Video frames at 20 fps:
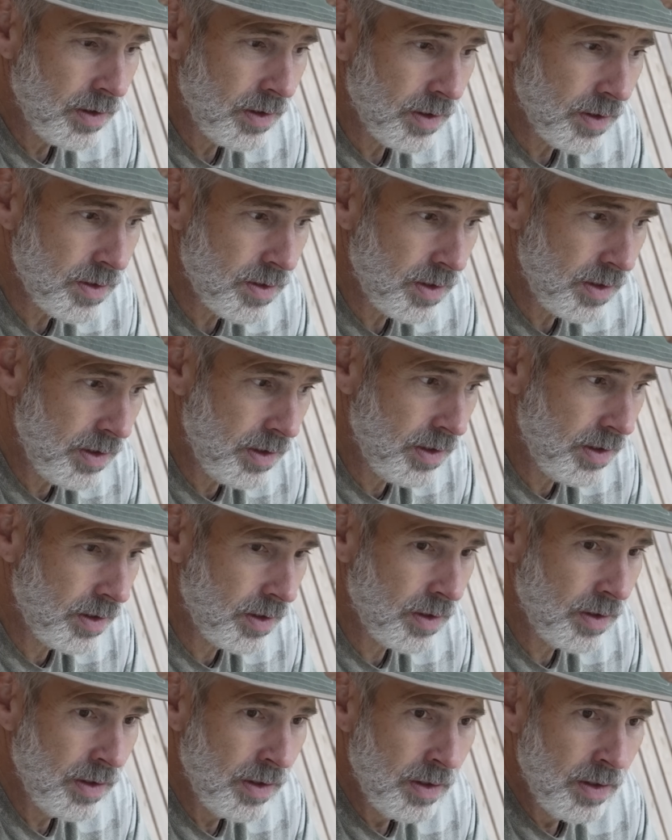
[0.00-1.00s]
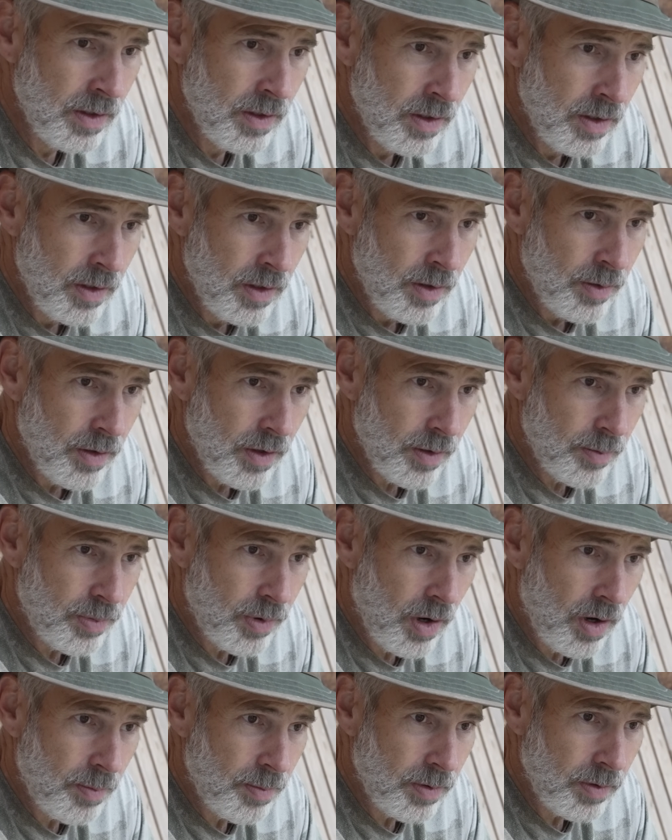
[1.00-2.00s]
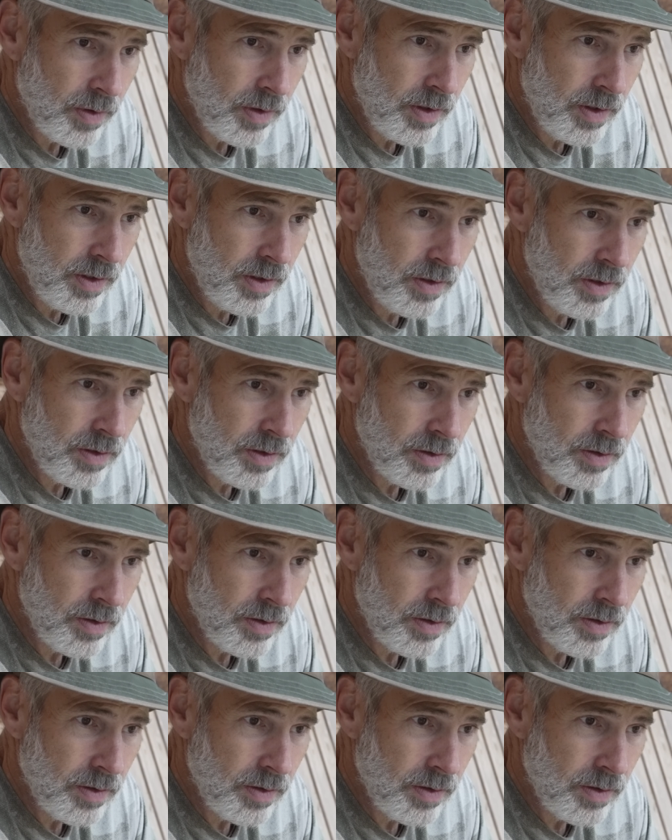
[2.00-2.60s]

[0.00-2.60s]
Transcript: It's eating uh, properly,